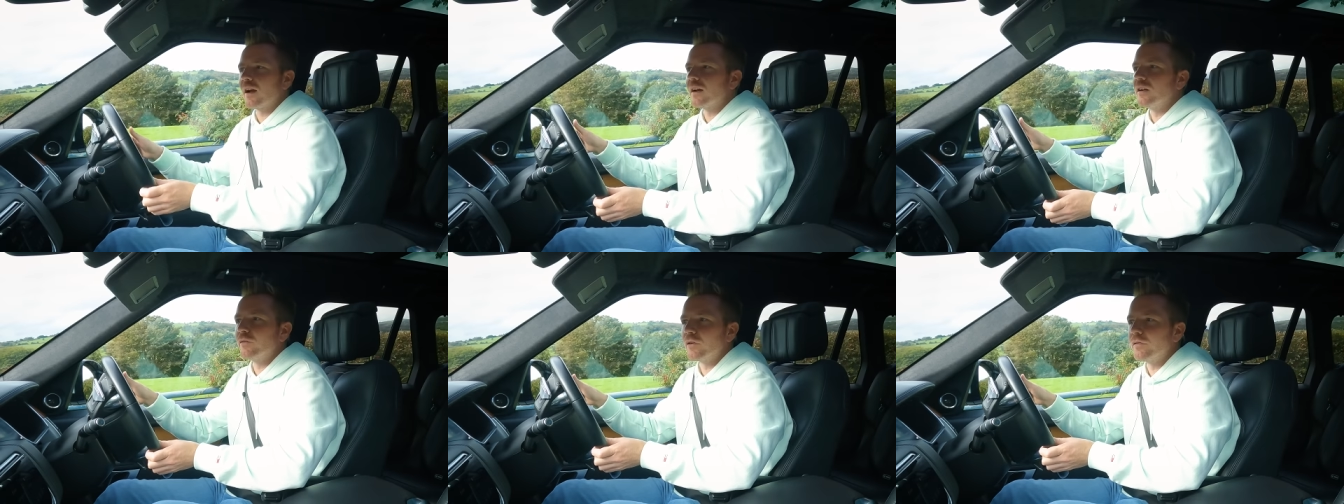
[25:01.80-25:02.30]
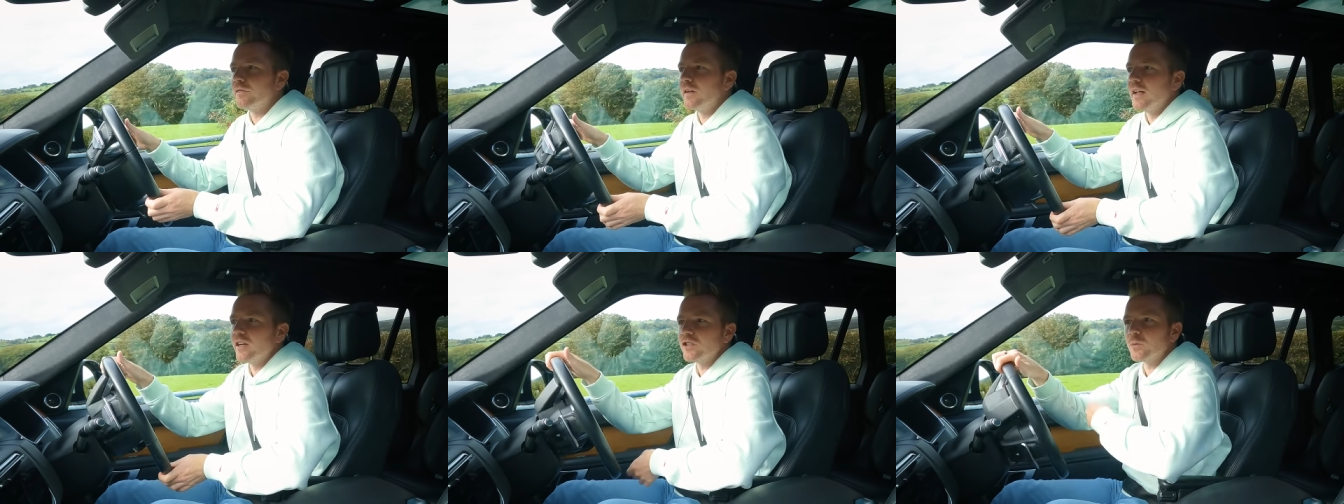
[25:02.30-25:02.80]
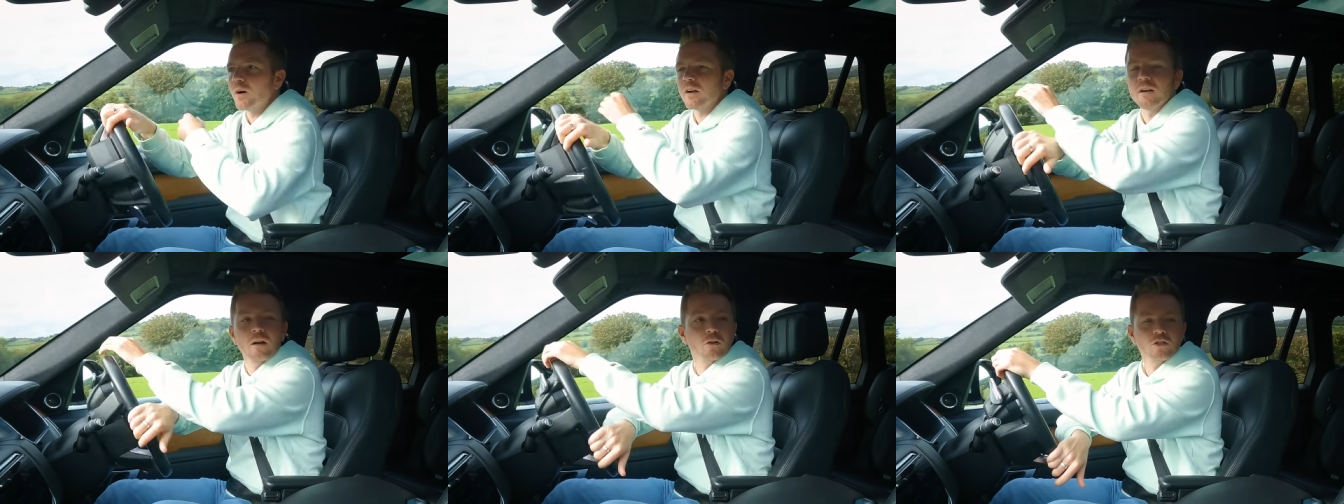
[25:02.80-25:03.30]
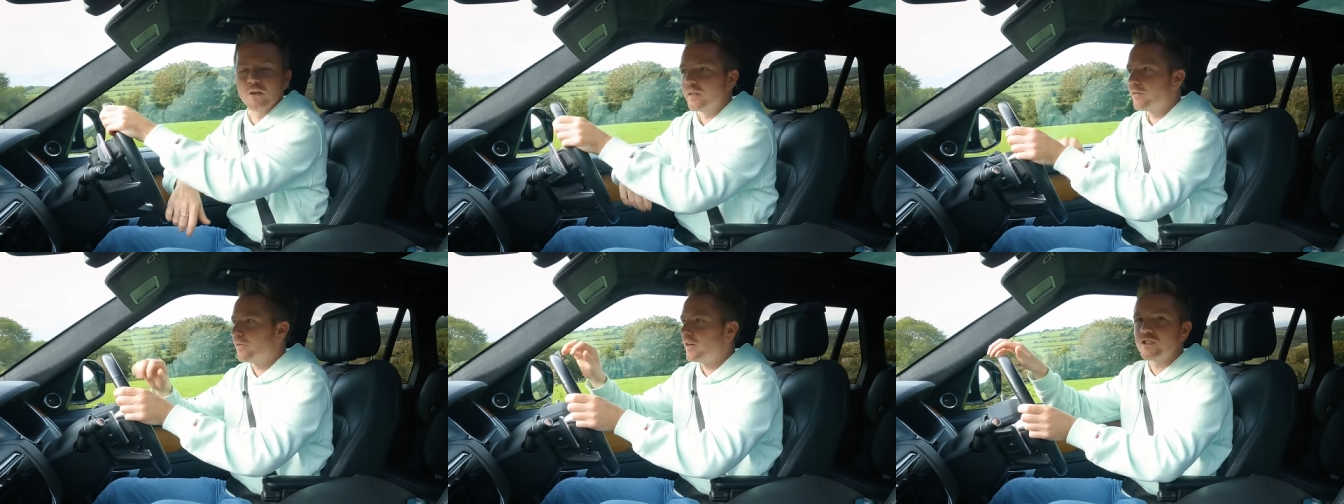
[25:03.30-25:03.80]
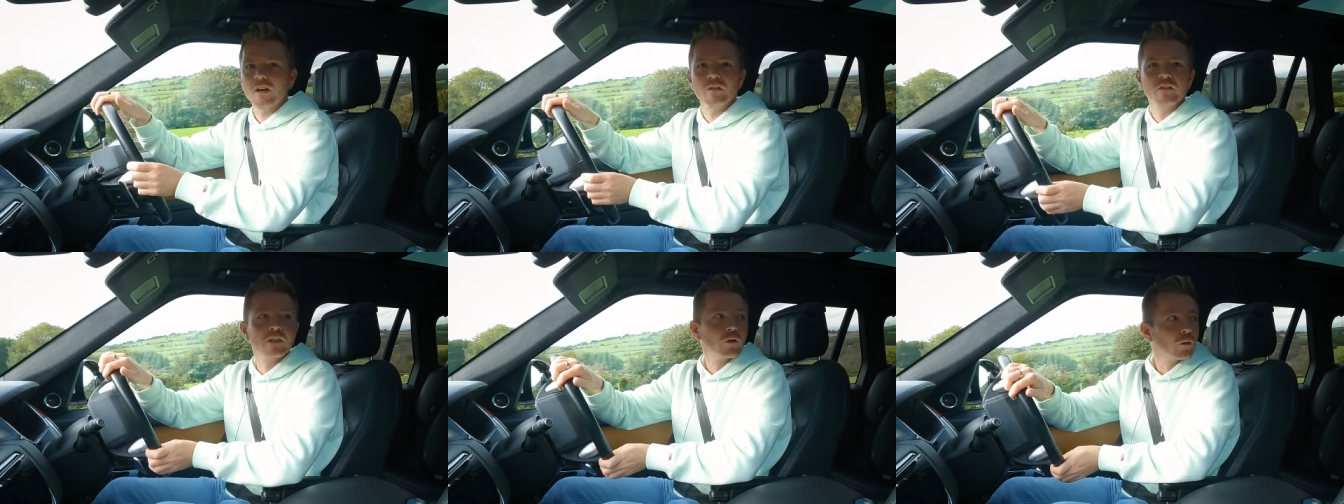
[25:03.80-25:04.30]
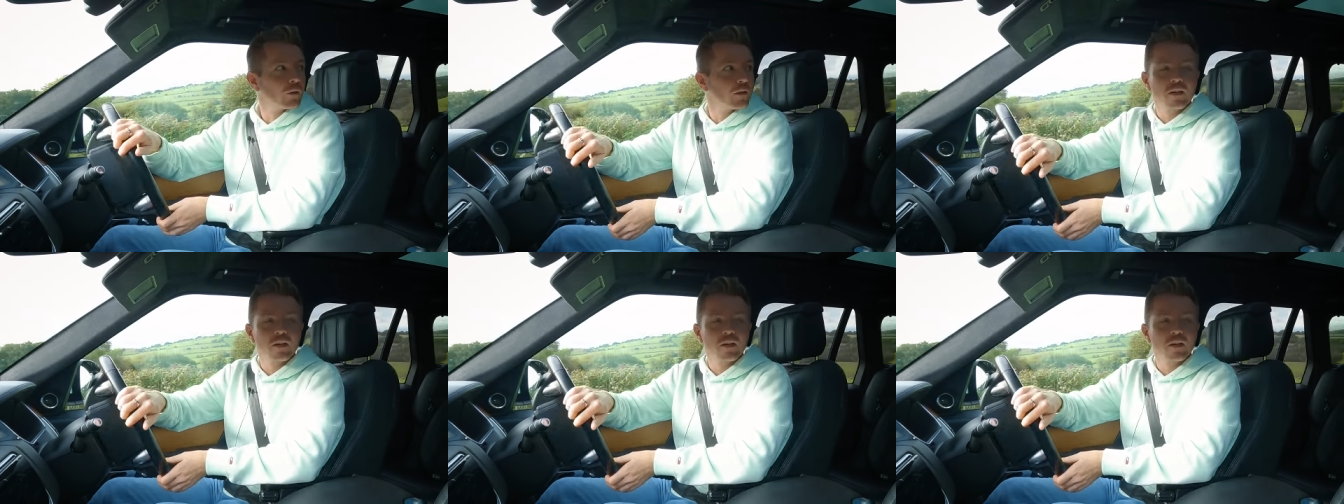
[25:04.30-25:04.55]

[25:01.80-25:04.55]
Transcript: kind of unfinished where I can't show you the finished article.